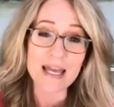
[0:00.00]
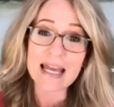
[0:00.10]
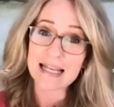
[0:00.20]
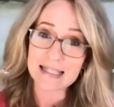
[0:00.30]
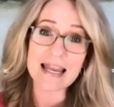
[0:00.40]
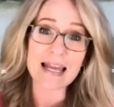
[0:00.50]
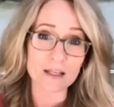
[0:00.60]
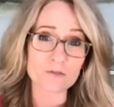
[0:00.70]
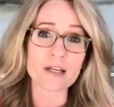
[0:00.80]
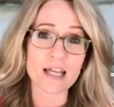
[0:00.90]
is
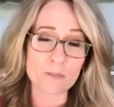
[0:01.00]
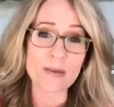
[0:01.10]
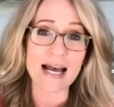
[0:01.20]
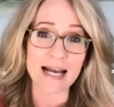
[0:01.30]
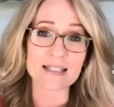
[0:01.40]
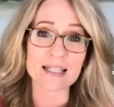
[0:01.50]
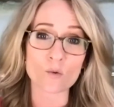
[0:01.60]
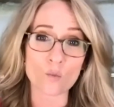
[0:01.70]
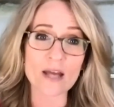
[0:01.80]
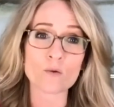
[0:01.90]
negatively
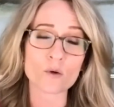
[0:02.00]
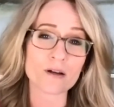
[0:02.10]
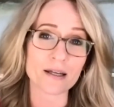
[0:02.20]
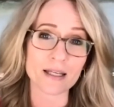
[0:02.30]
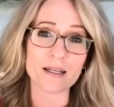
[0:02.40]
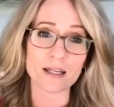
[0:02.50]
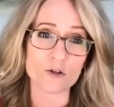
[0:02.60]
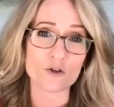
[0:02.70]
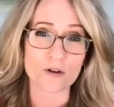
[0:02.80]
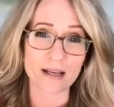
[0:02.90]
impacted when we're not eating
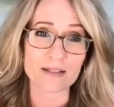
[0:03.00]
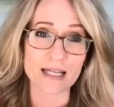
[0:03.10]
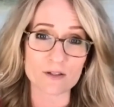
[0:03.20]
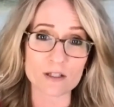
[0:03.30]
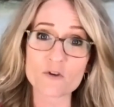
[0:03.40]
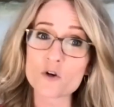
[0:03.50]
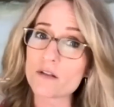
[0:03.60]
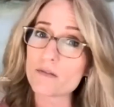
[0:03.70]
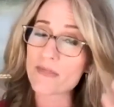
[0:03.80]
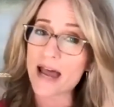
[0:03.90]
nutrient dense food.
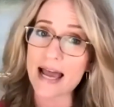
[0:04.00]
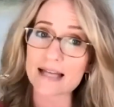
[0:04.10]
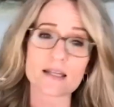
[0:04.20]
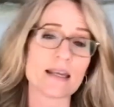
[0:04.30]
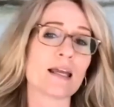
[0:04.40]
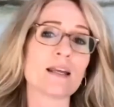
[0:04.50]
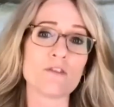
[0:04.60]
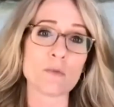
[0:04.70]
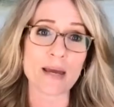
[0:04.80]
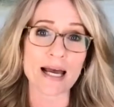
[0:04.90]
And then that has a
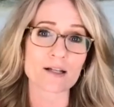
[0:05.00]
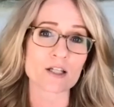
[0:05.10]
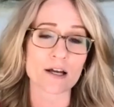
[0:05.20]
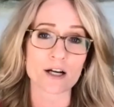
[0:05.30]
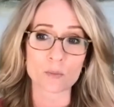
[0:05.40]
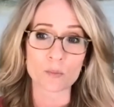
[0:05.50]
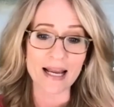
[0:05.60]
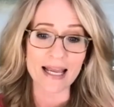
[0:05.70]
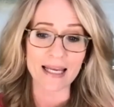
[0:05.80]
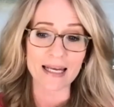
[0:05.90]
negative impact on our
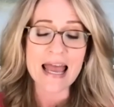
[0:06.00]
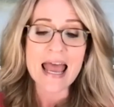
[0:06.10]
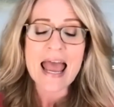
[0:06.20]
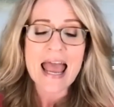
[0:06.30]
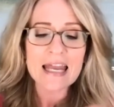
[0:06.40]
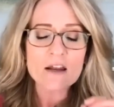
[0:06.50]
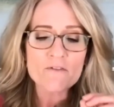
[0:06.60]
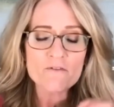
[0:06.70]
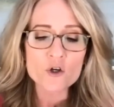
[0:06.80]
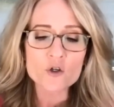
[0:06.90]
brain,
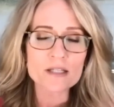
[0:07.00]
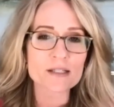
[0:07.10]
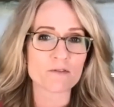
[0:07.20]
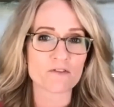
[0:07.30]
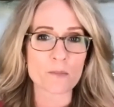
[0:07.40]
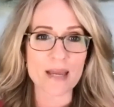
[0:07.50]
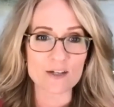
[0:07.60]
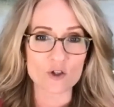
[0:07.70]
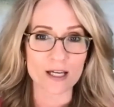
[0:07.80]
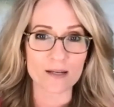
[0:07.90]
and food is
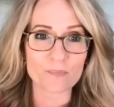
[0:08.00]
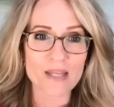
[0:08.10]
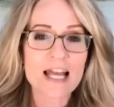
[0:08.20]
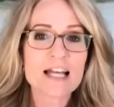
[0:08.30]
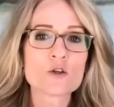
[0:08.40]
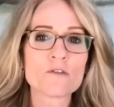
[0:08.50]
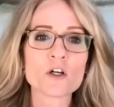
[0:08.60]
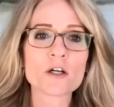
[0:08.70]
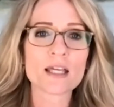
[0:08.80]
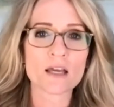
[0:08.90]
information. So if
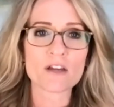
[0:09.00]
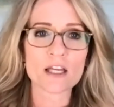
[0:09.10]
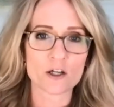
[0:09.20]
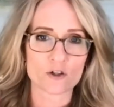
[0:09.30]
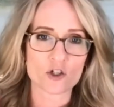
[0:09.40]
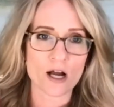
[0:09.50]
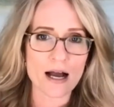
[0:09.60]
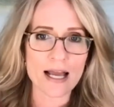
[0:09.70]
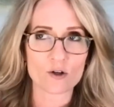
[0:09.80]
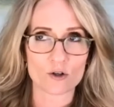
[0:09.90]
you're giving your
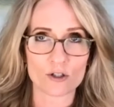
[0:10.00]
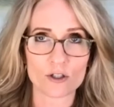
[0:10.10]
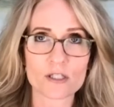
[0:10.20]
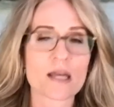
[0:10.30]
child,